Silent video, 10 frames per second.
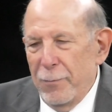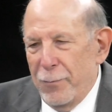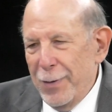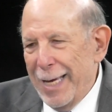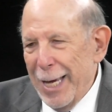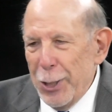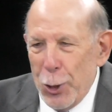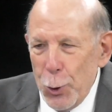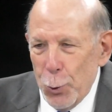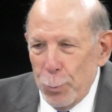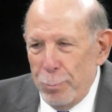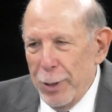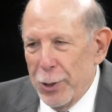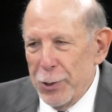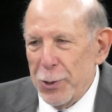forget you
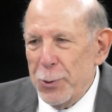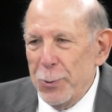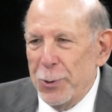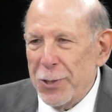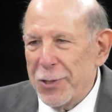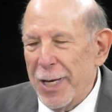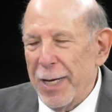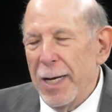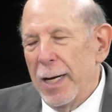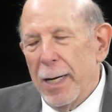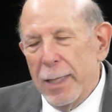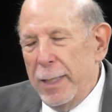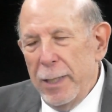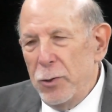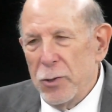because, as you just said, a
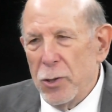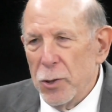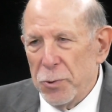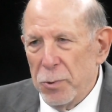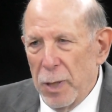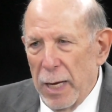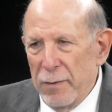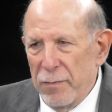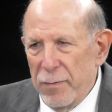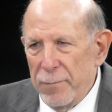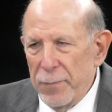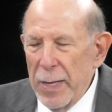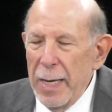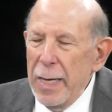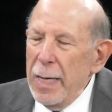kid just goes through life. Right.
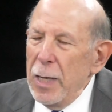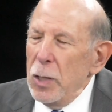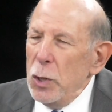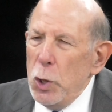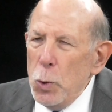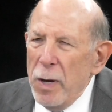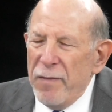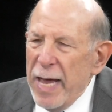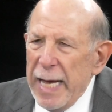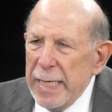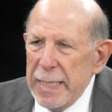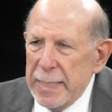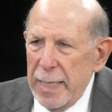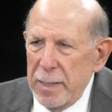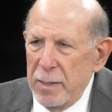Do you have any
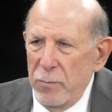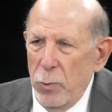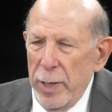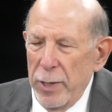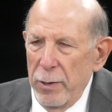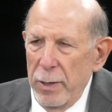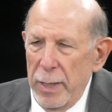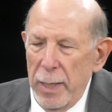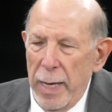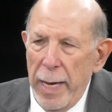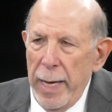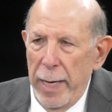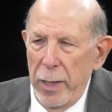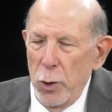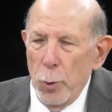sense of whether
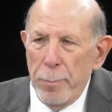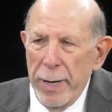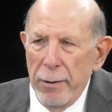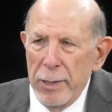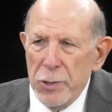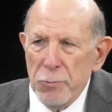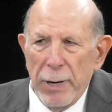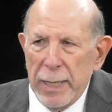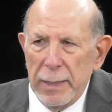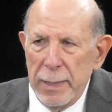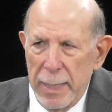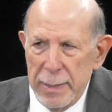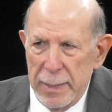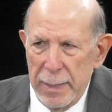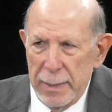a your parents
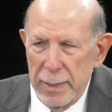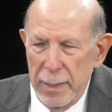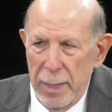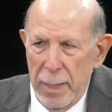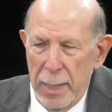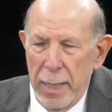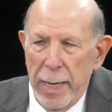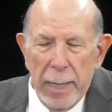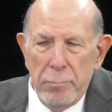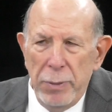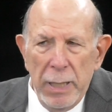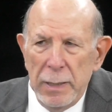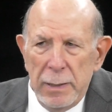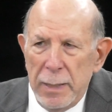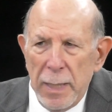recognized it? And B,
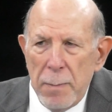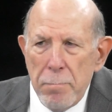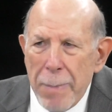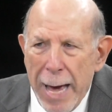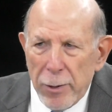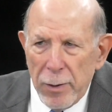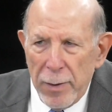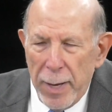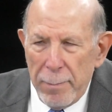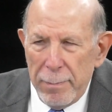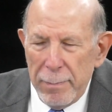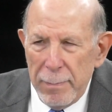did it matter to them?